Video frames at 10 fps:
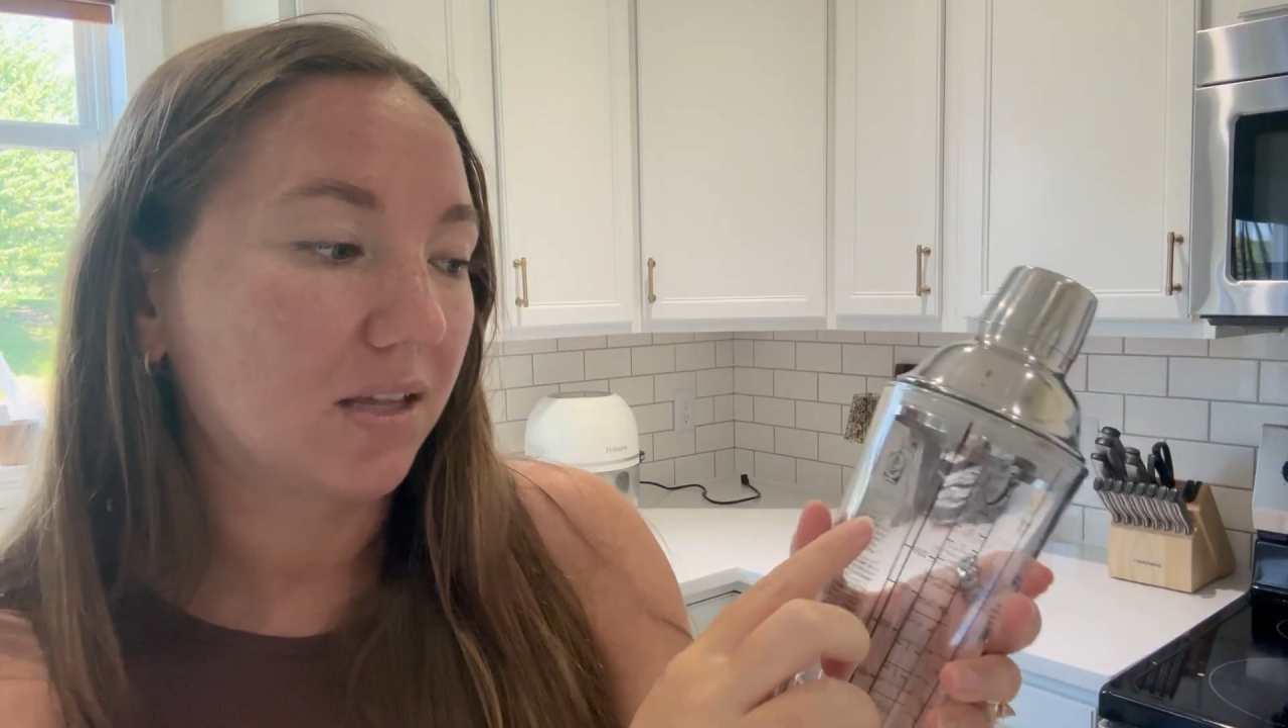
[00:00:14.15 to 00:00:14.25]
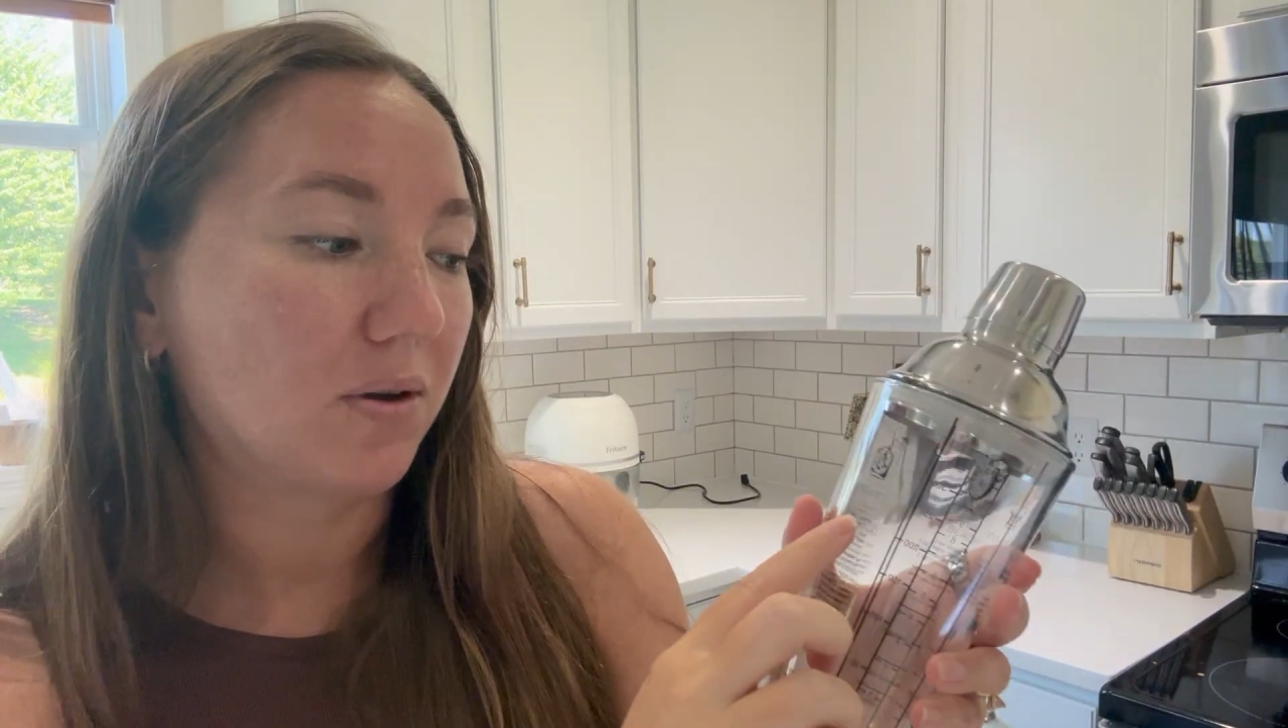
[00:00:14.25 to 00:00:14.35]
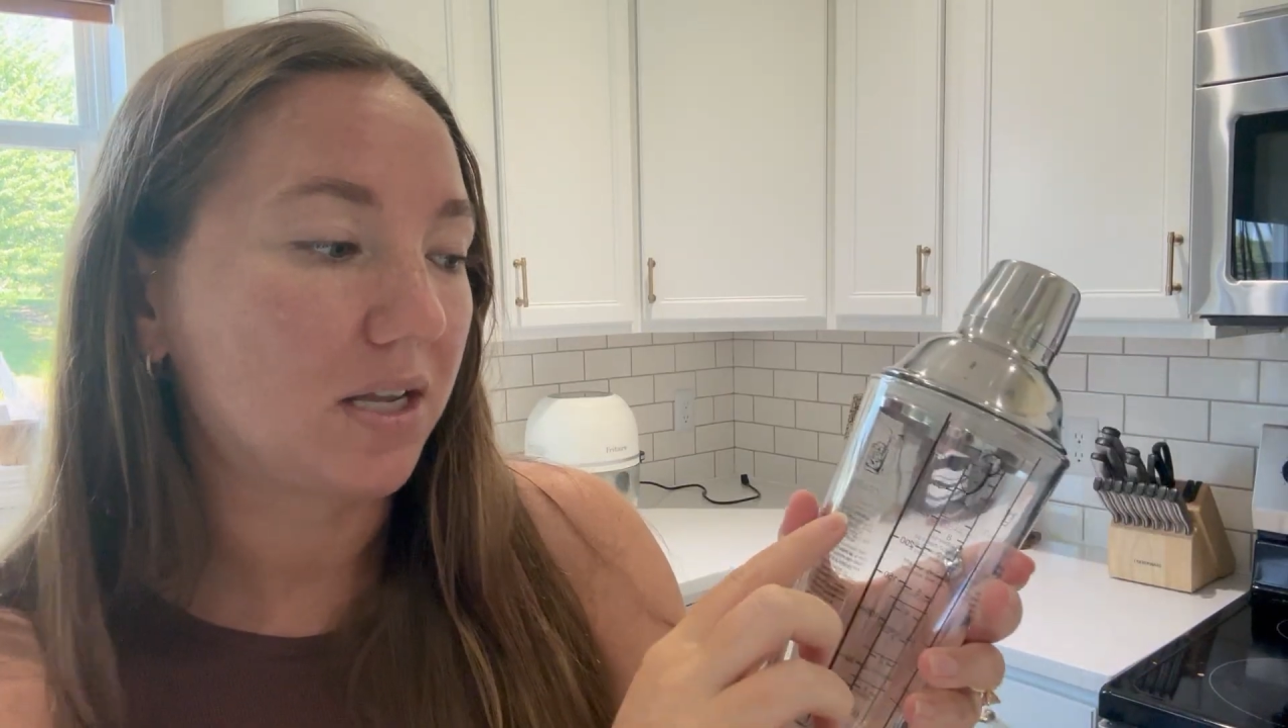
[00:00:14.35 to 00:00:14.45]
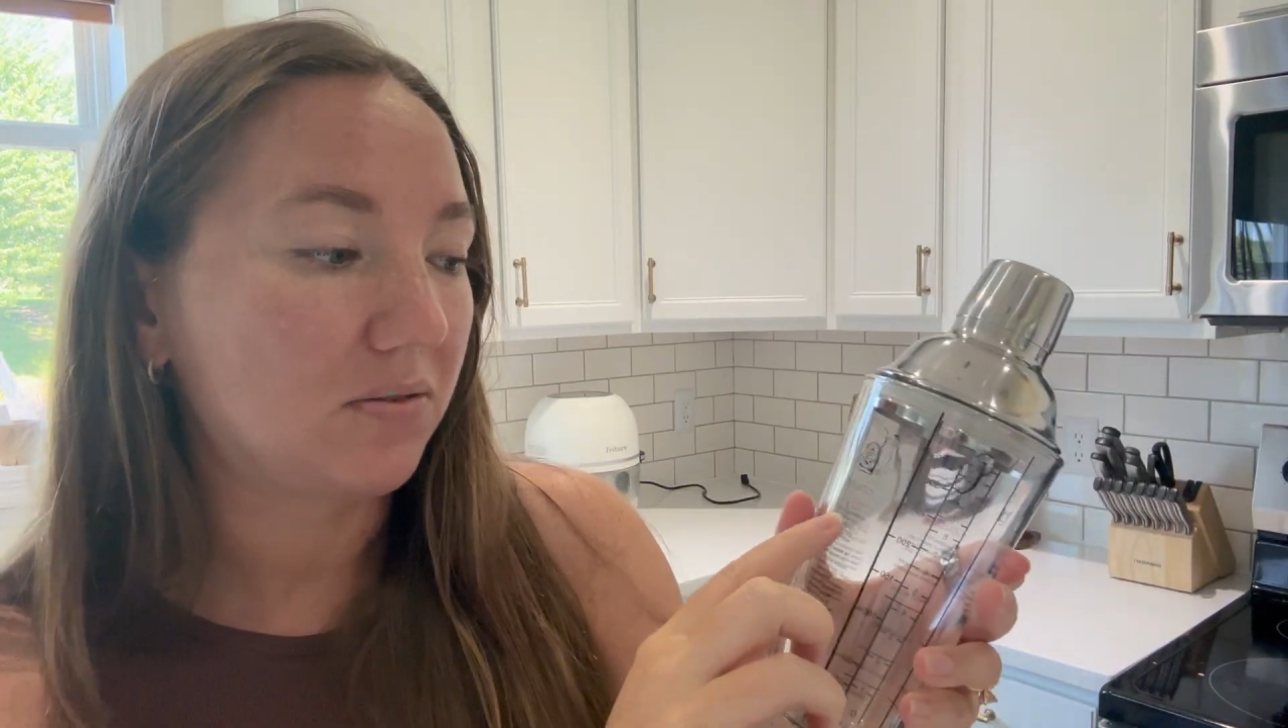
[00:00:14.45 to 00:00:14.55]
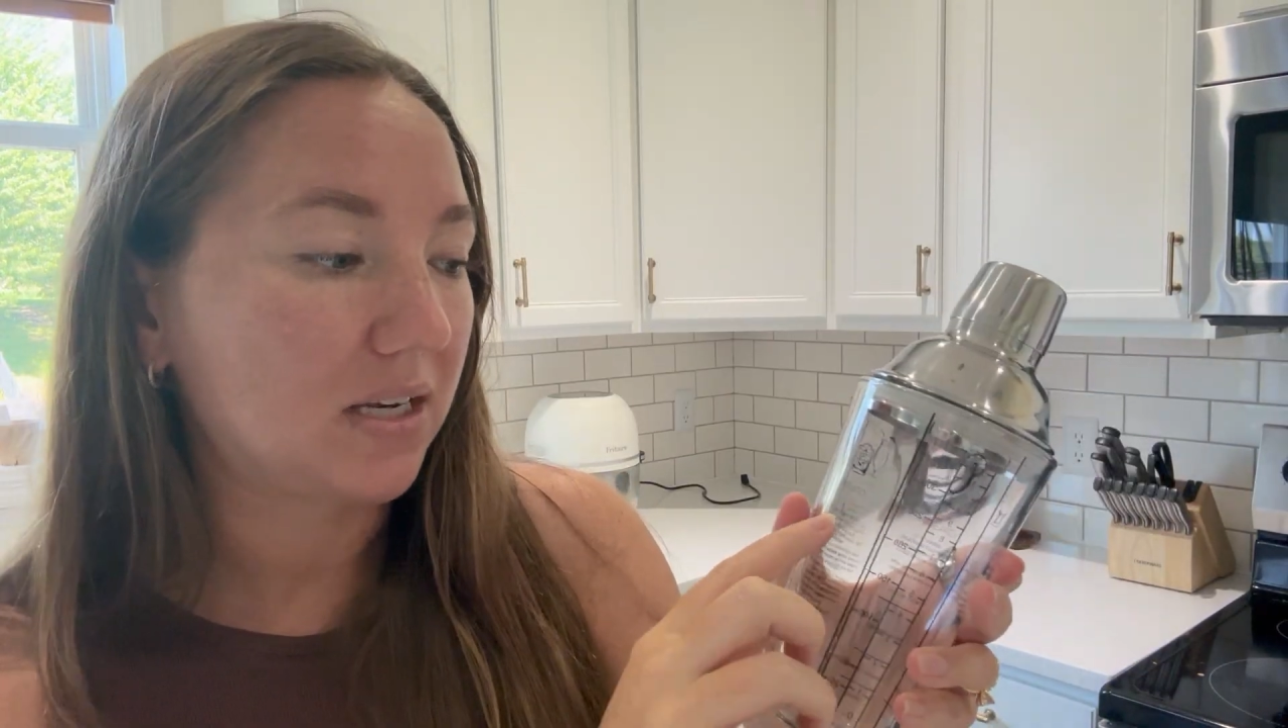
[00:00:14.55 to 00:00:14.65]

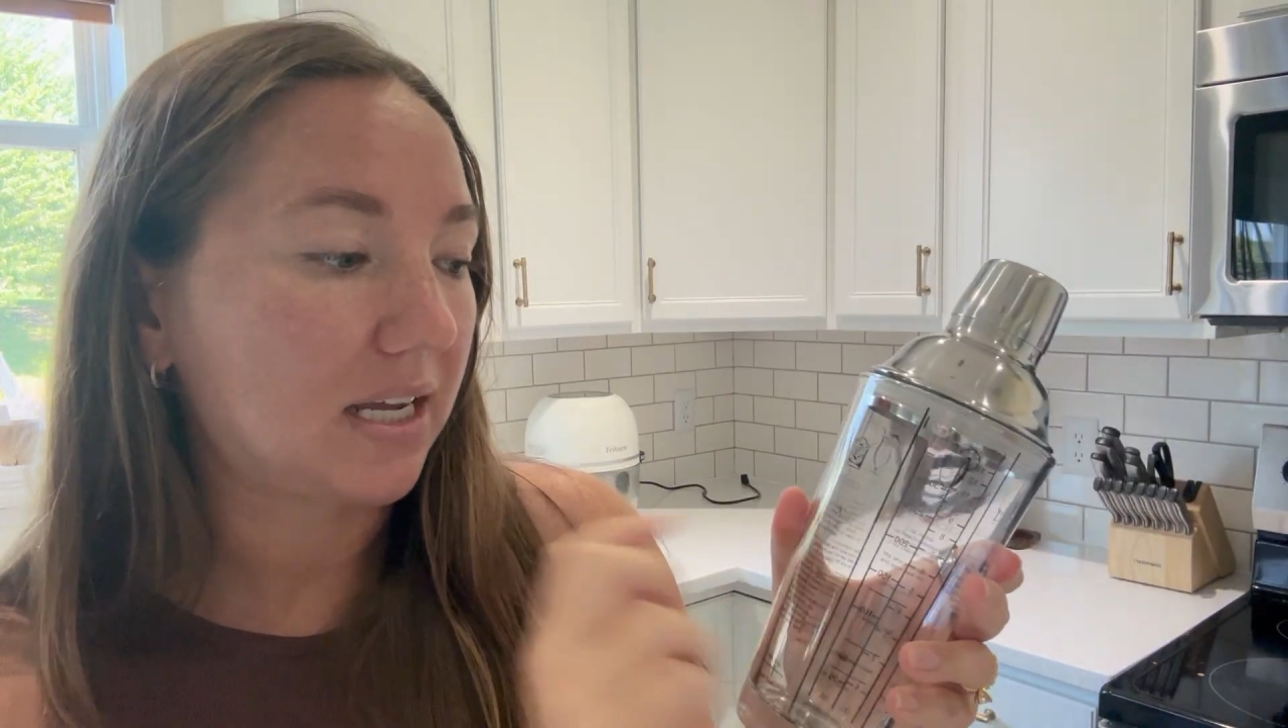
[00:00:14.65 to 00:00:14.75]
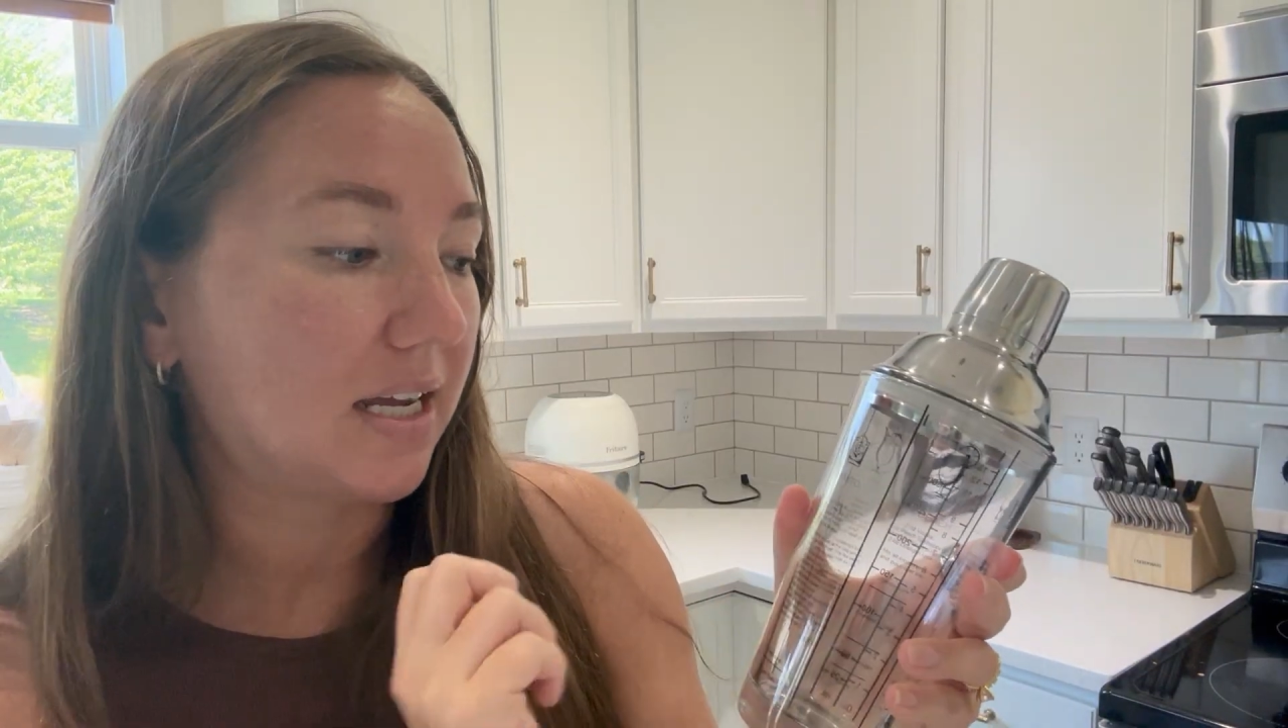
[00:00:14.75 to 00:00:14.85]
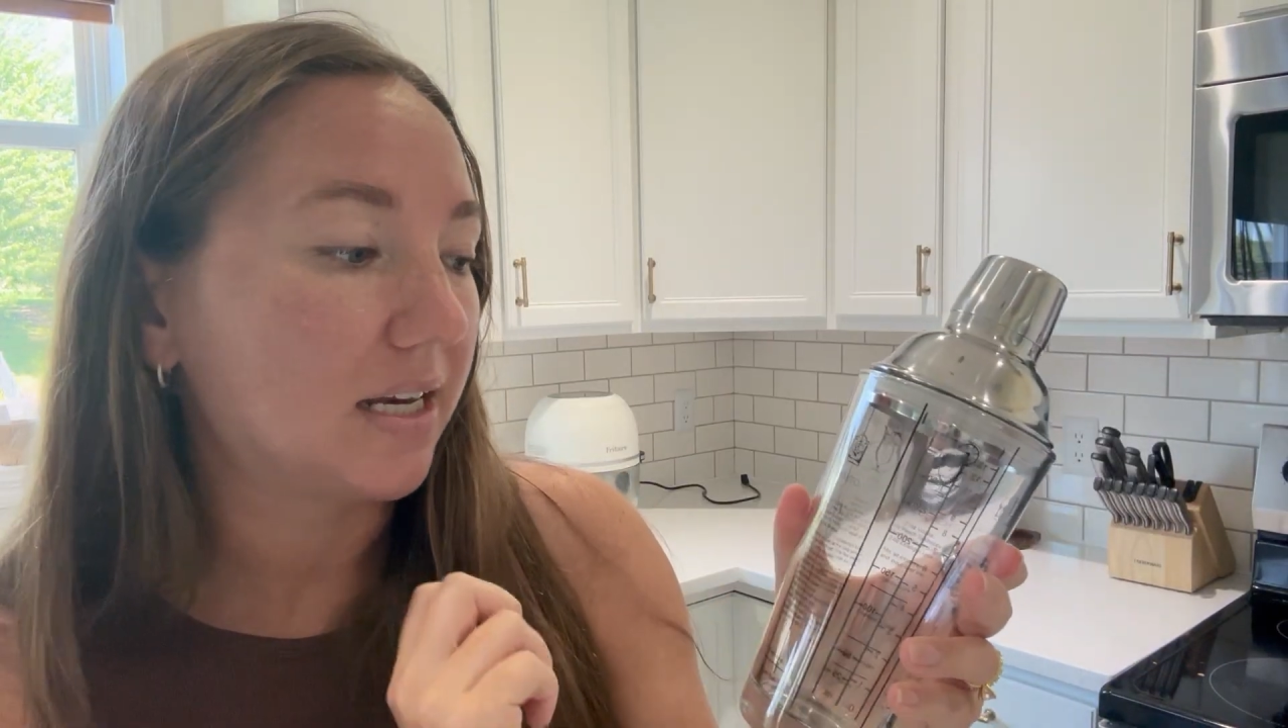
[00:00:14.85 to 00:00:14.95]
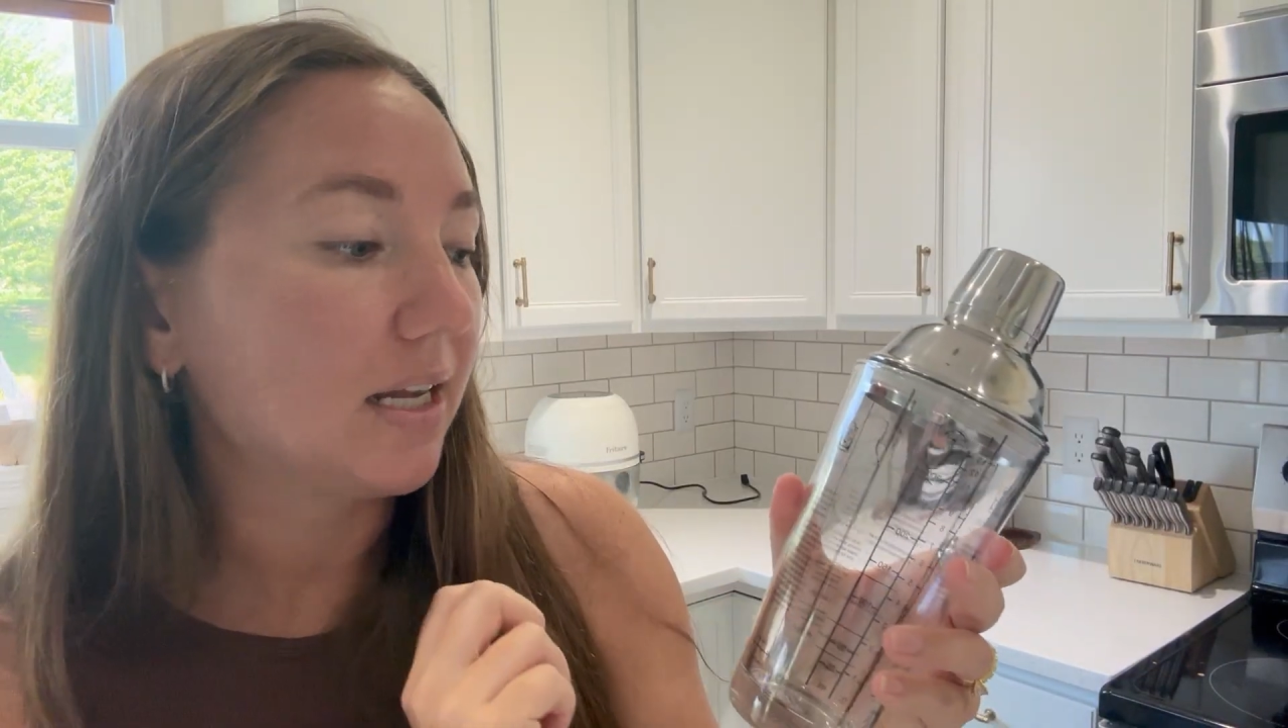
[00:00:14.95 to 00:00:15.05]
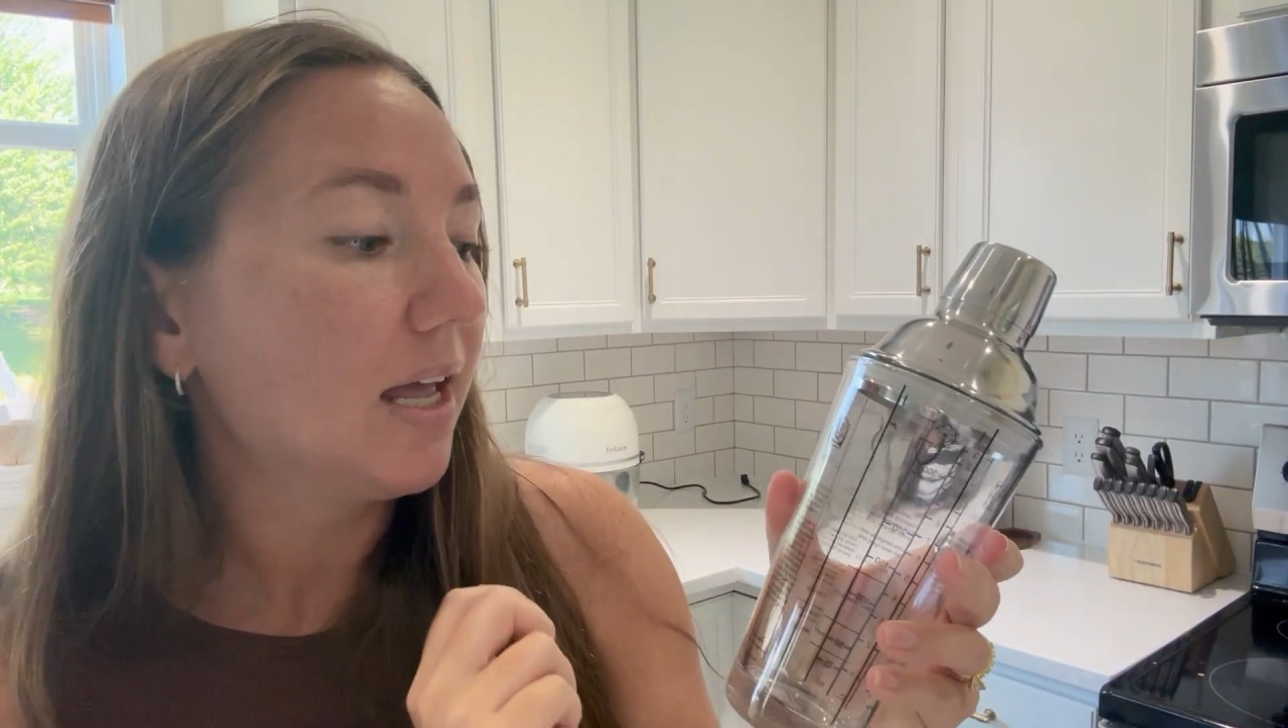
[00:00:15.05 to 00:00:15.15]
what you
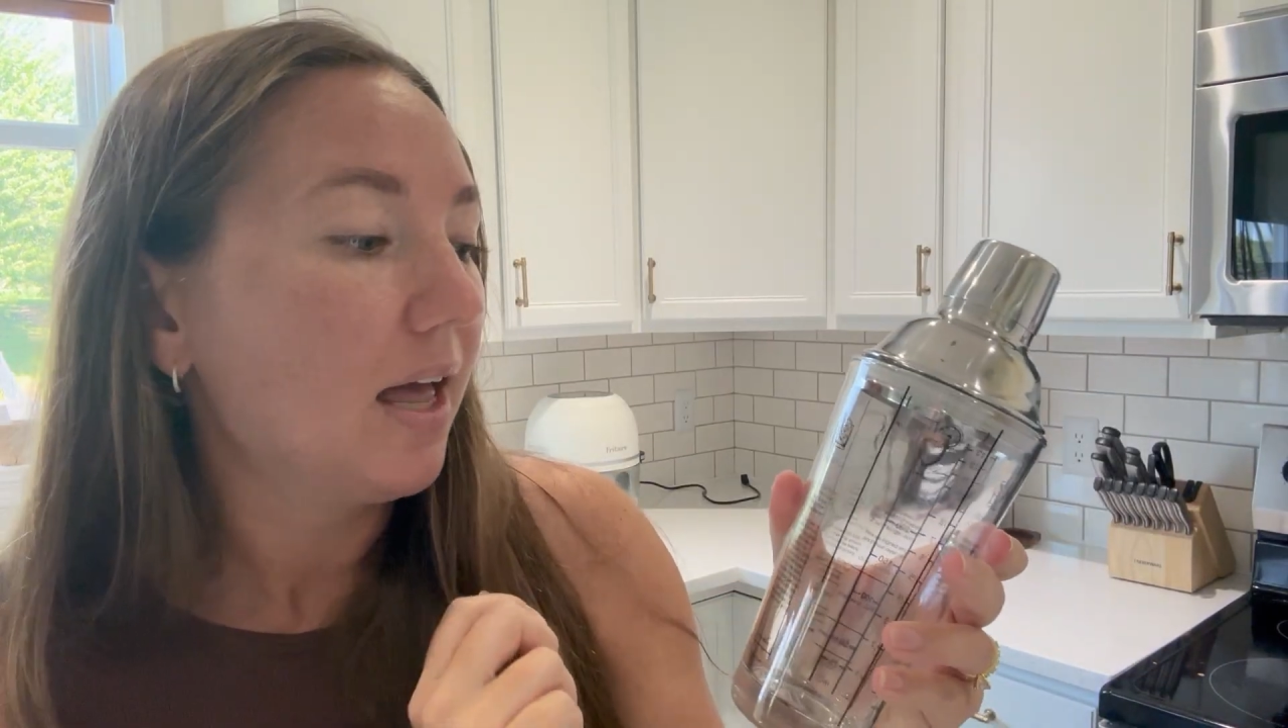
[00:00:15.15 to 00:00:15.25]
need,